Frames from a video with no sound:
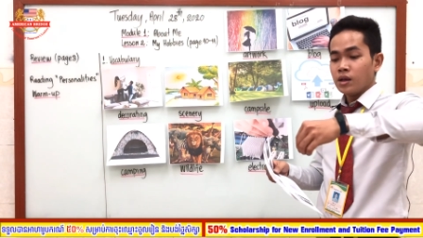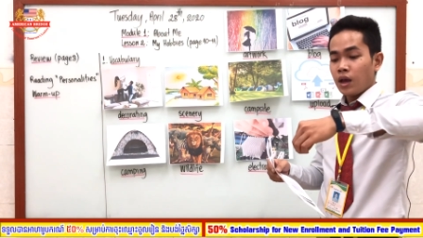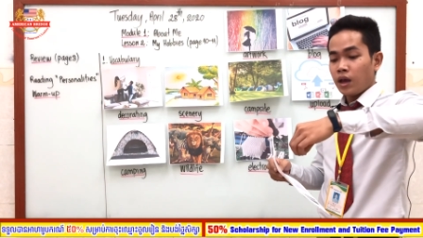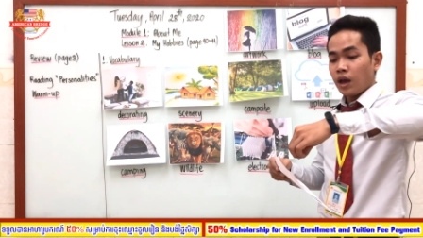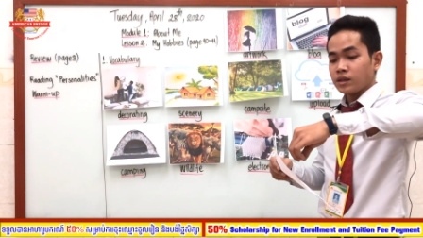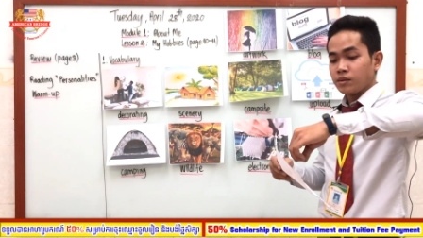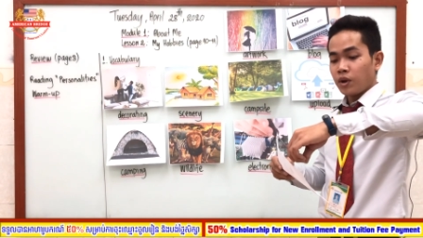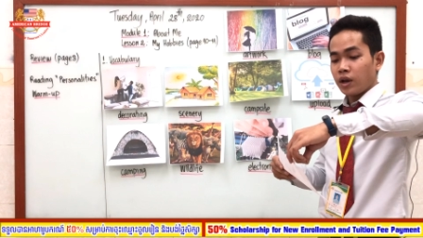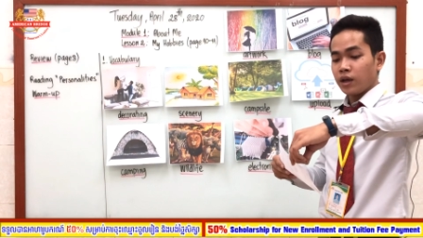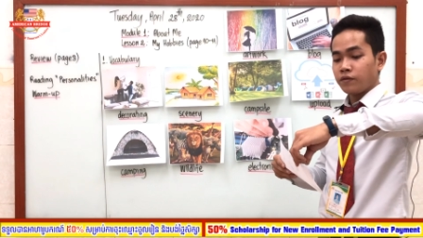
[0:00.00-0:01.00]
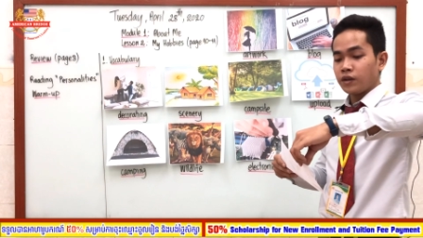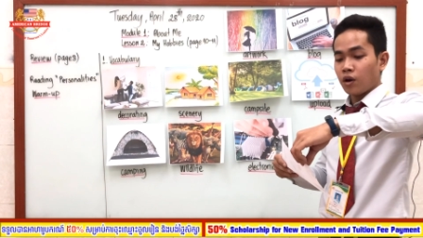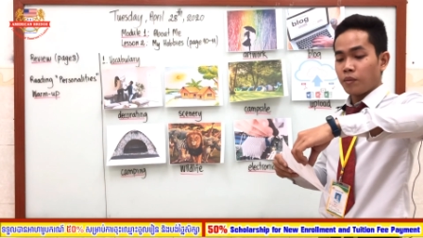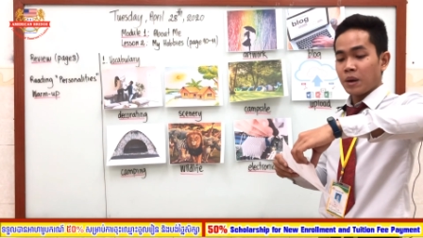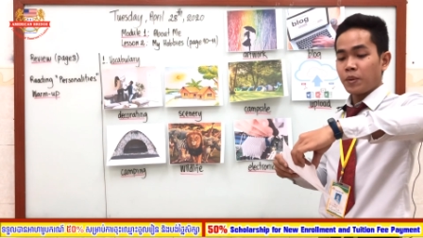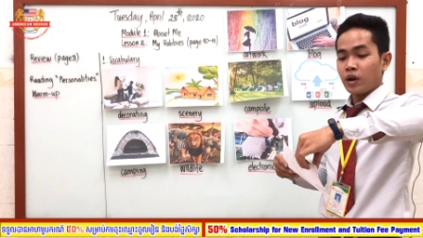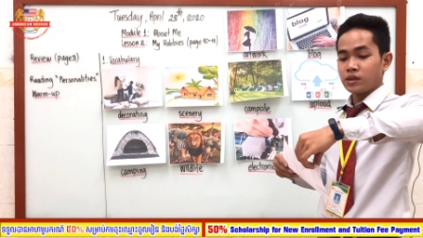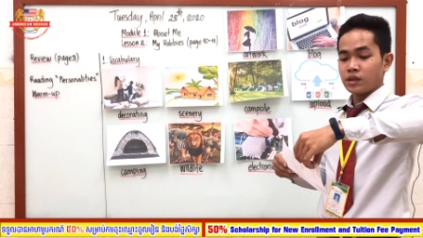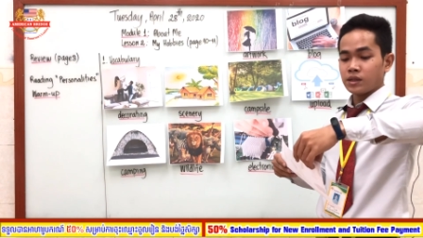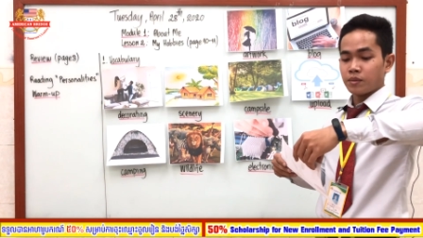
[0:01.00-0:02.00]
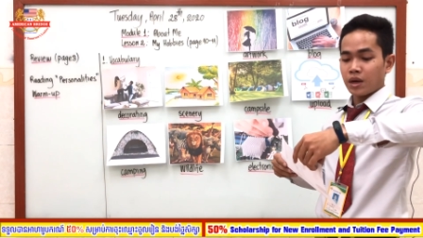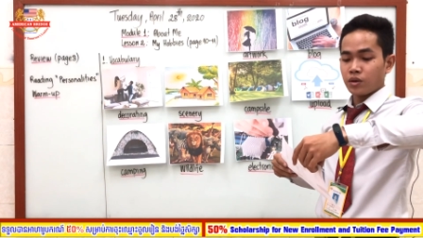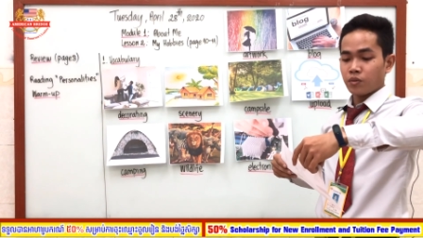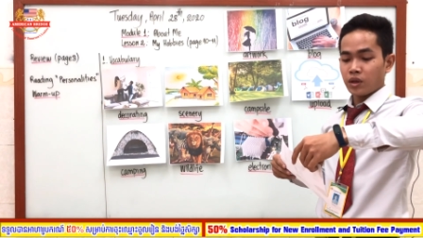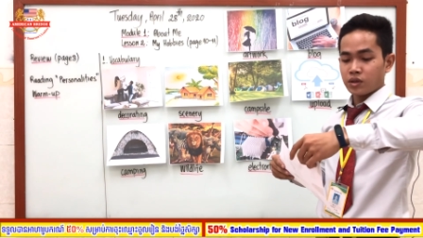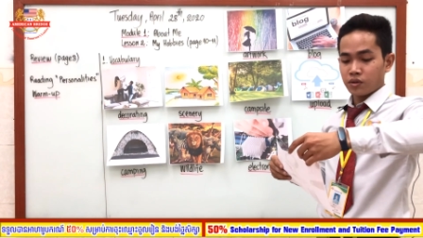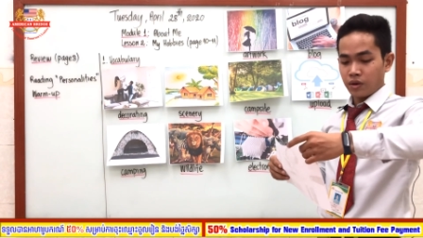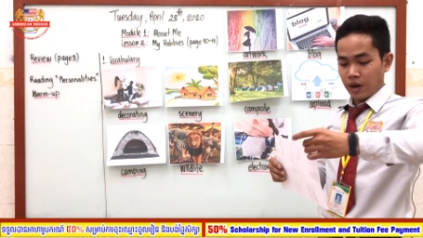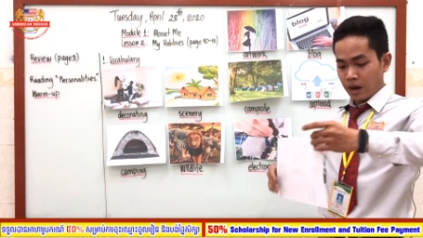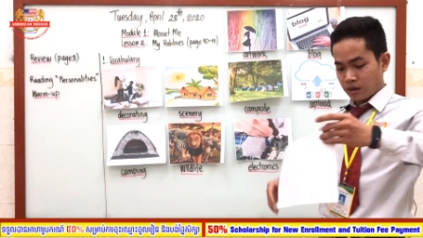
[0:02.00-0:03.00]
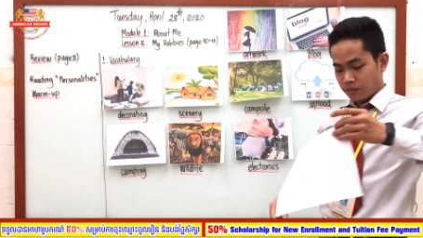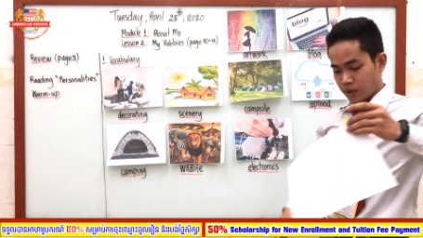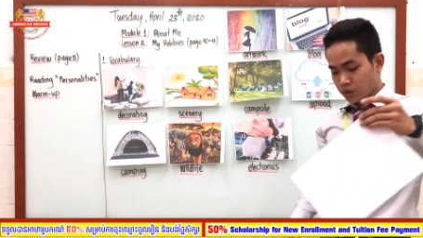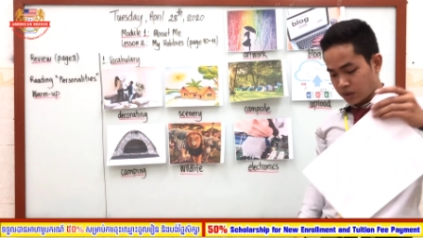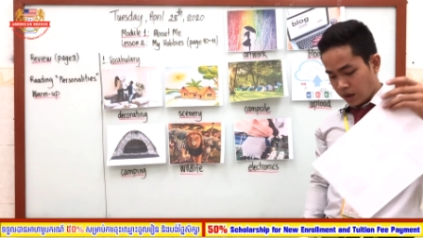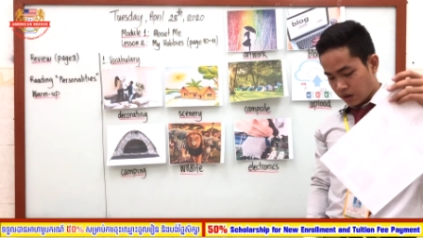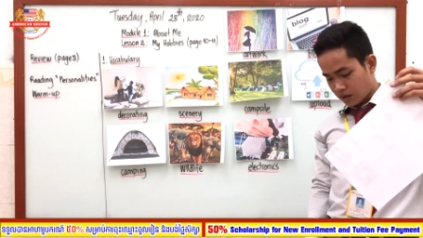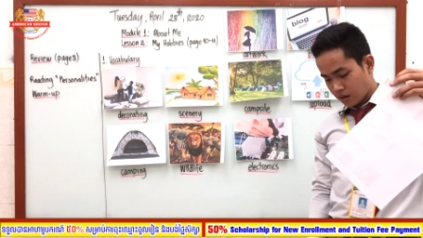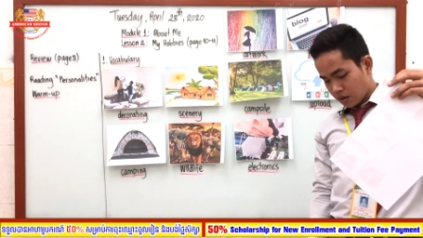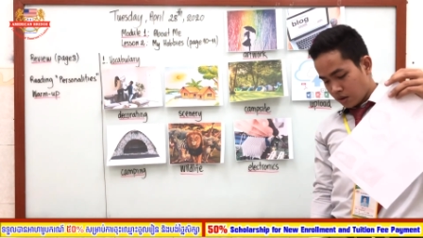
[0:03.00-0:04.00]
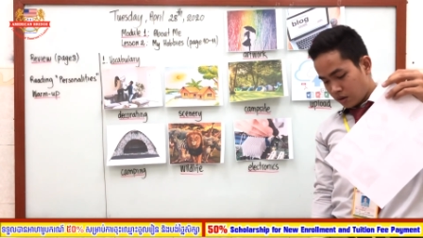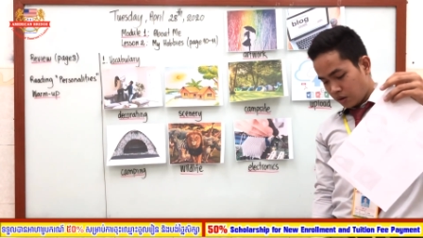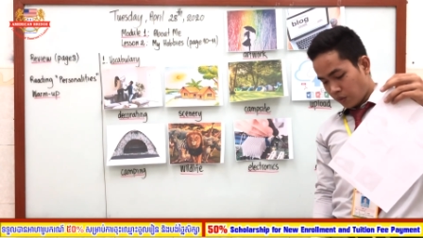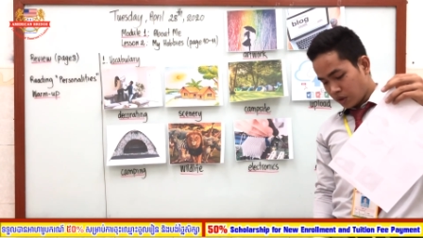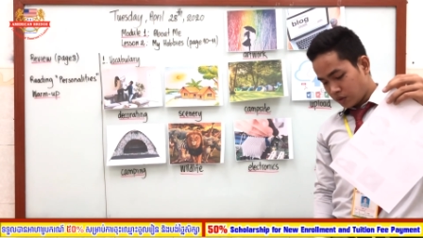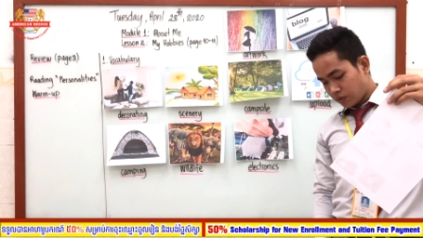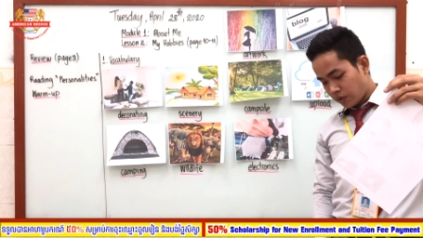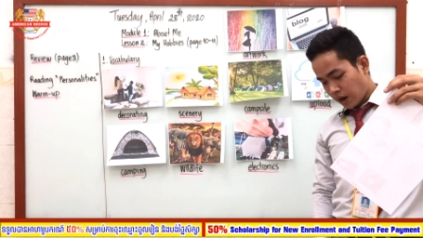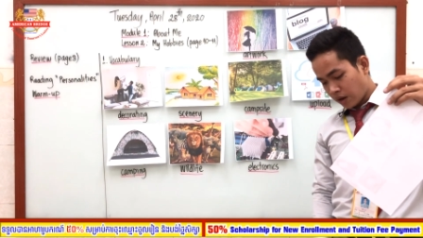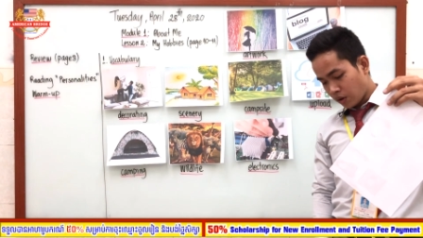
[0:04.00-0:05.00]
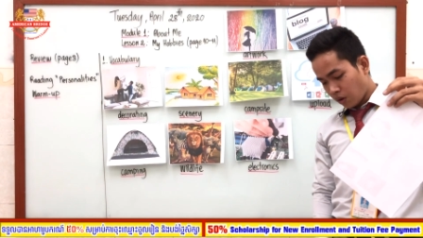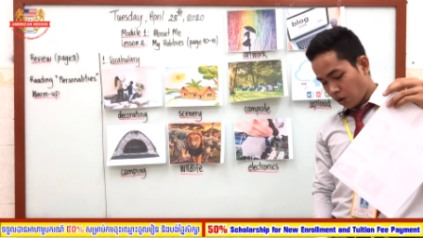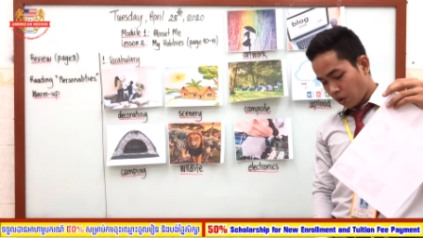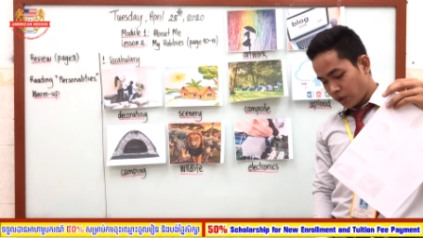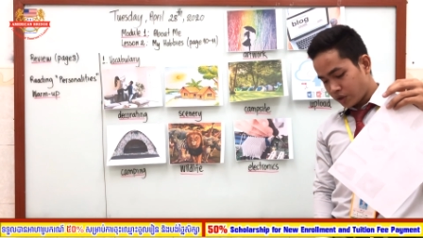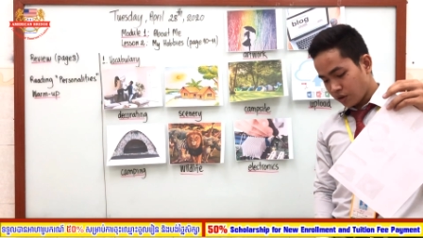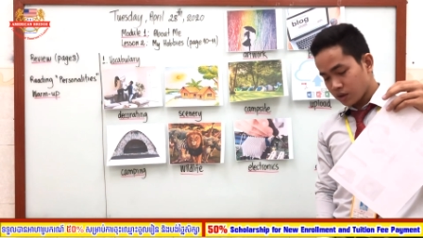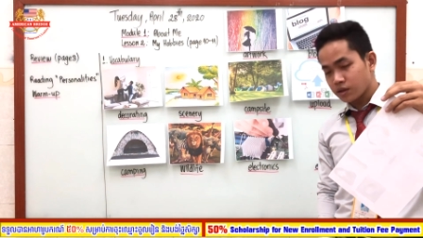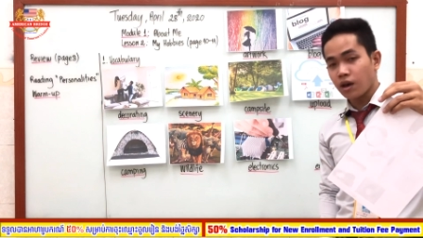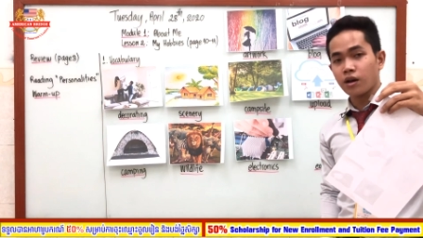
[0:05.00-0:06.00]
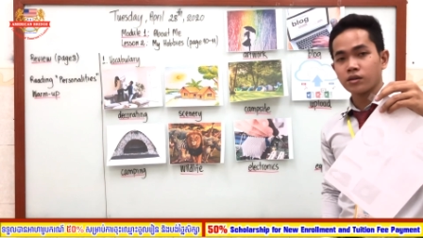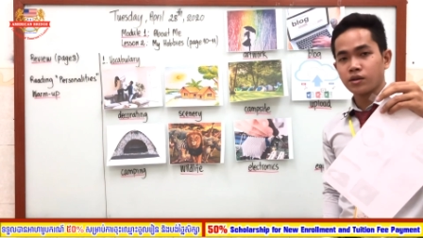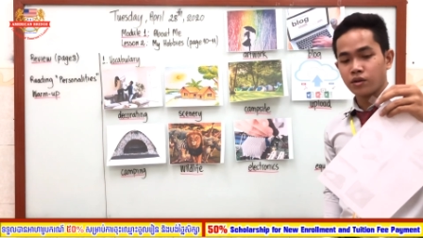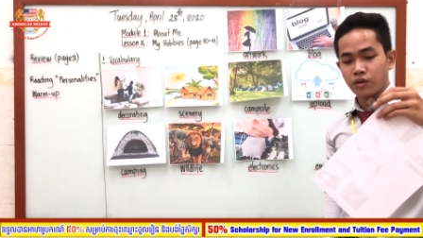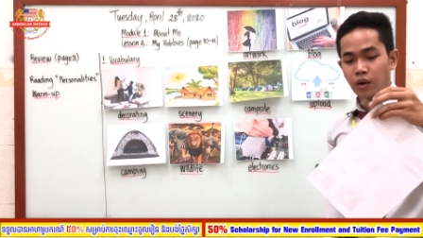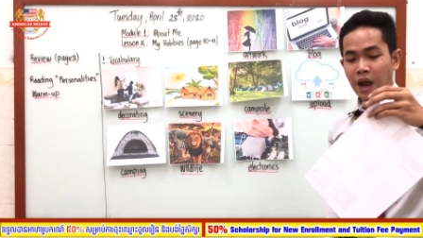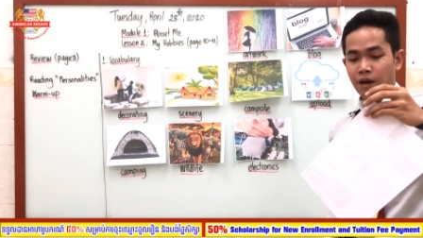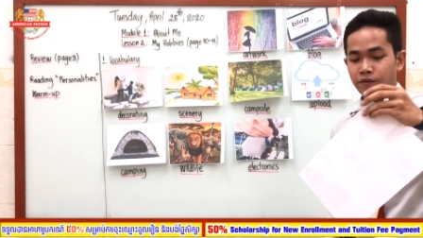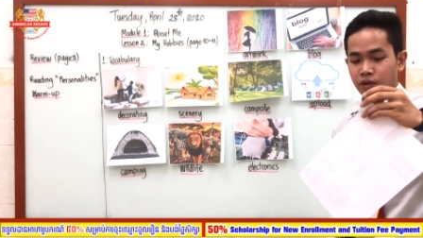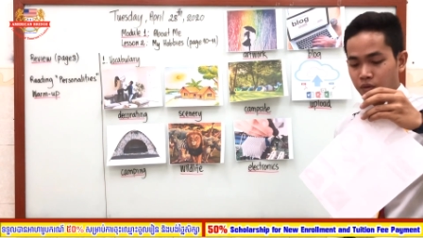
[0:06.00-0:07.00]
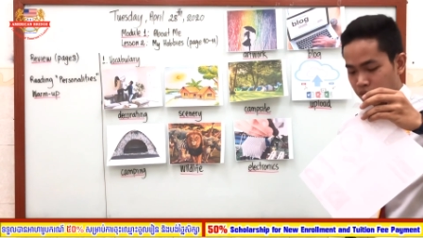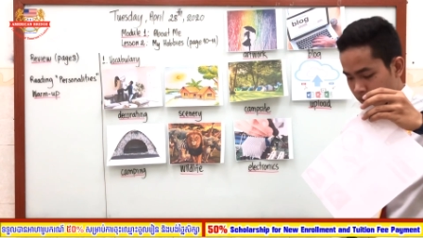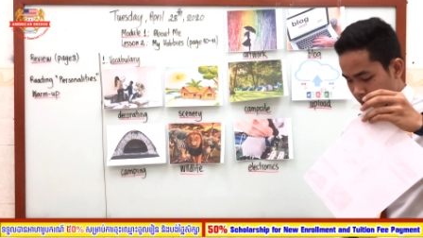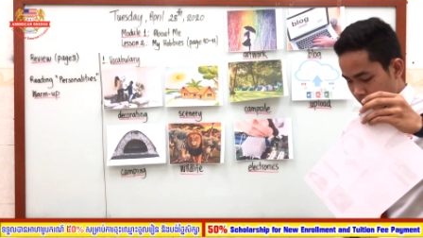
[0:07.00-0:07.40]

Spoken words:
Example, if your purpose is about you want to create a music, you want to create your original song, so you have to